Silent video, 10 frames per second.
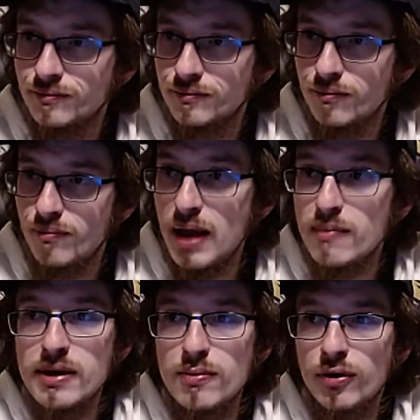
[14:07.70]

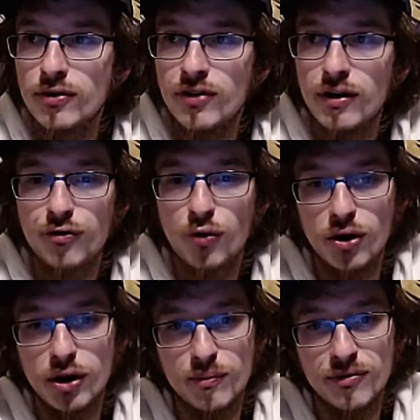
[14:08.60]
Maybe when set 4
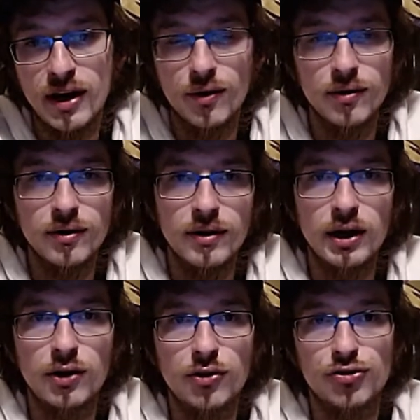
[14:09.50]
comes out,
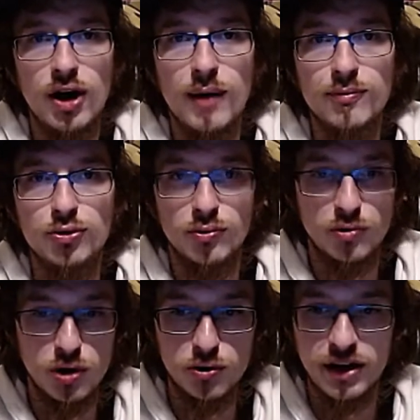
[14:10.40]
it'll drop to
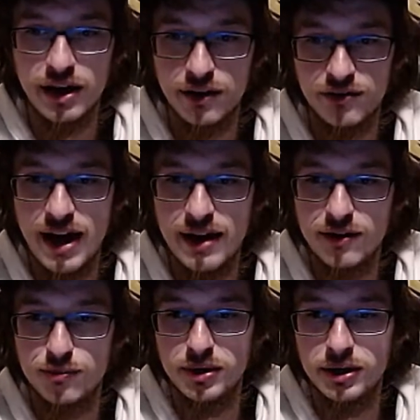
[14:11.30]
rogue deck status,
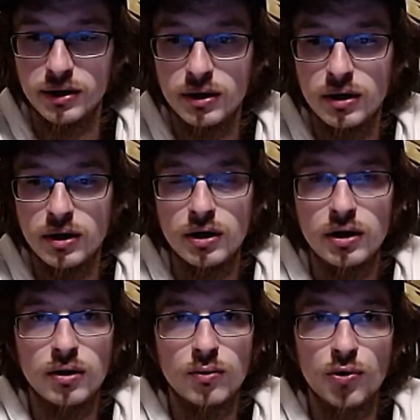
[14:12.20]
but
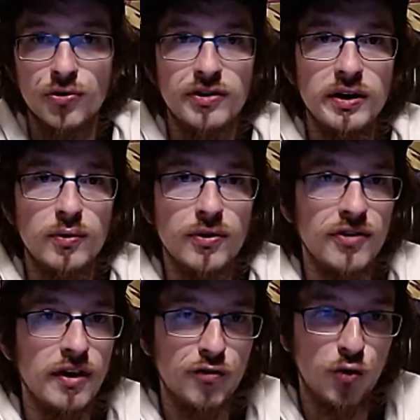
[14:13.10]
we'll see when
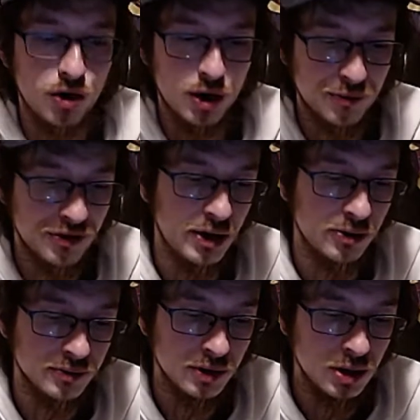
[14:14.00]
set 4 comes out.
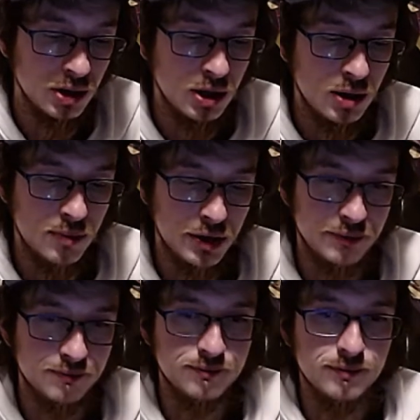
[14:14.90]
But
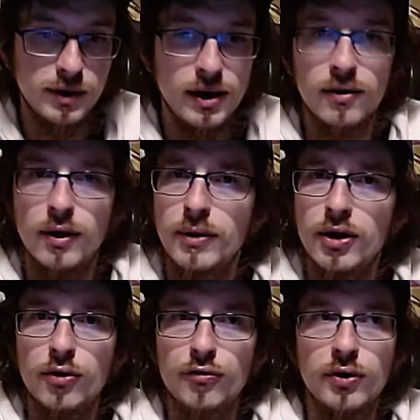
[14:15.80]
yeah, let me
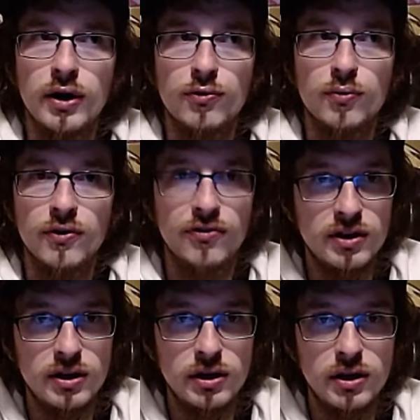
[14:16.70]
know if you guys want to
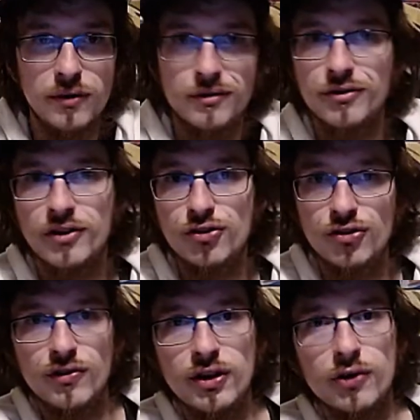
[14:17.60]
see other discussion
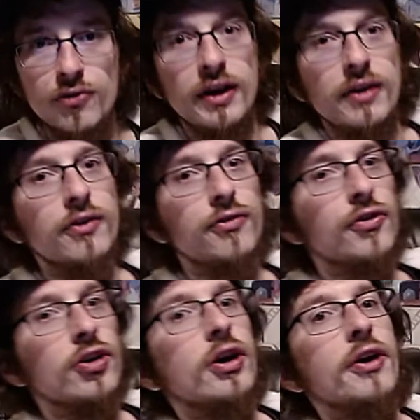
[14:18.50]
videos like this
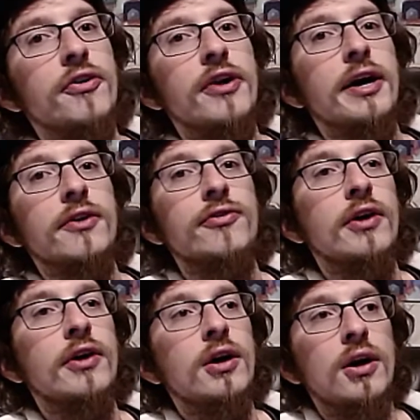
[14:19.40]
for other decks.
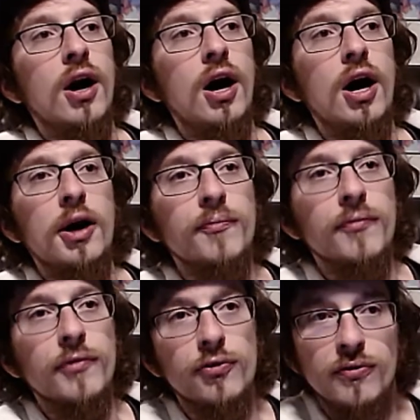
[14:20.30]

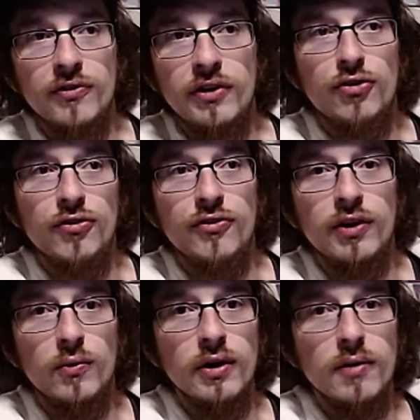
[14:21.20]
This was an interesting
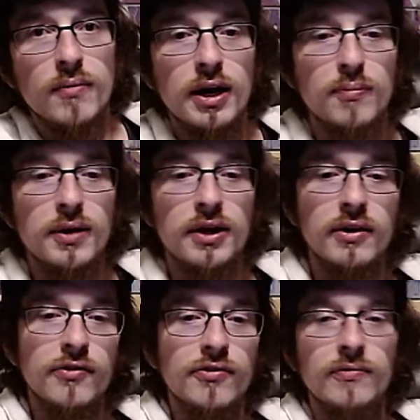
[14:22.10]
one to make
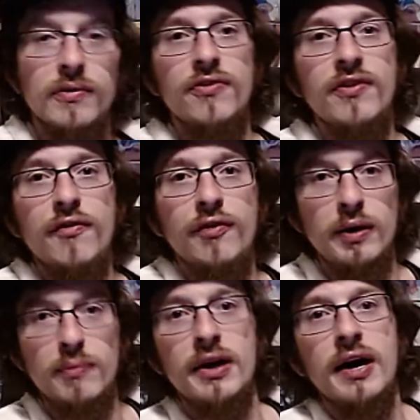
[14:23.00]
because it's definitely
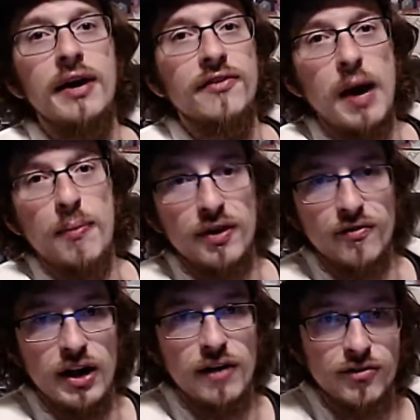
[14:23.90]
been a hot topic of
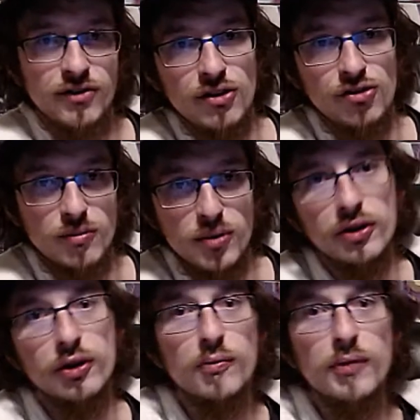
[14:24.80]
conversation among
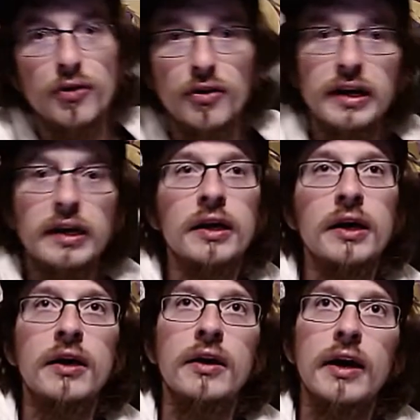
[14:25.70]
the community,
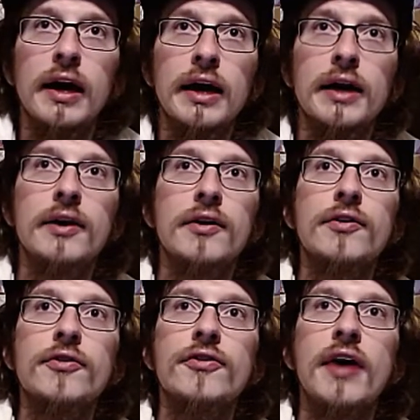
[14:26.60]

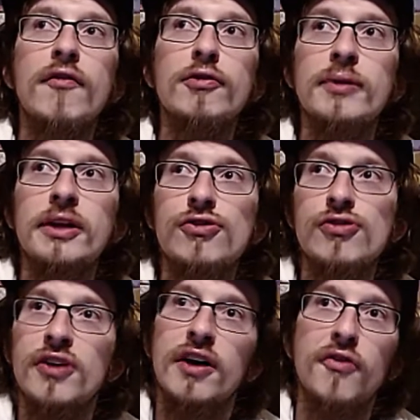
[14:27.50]
and everybody's just
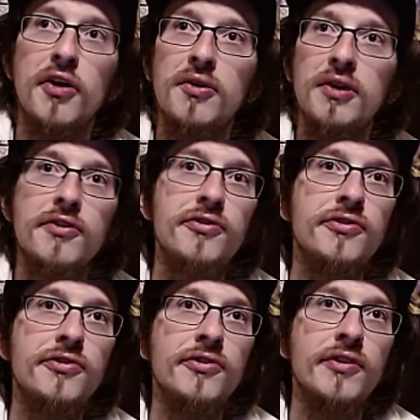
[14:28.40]
covering
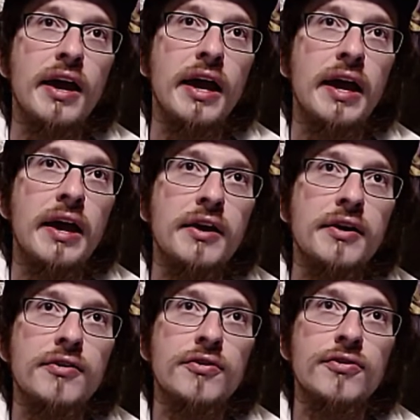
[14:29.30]
lists,
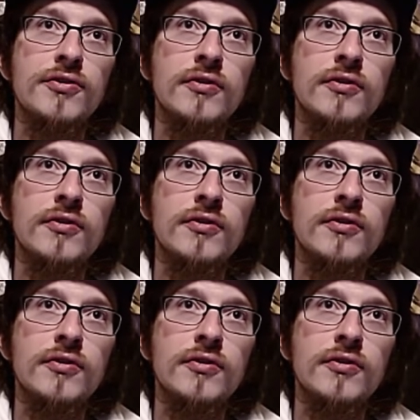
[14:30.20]
and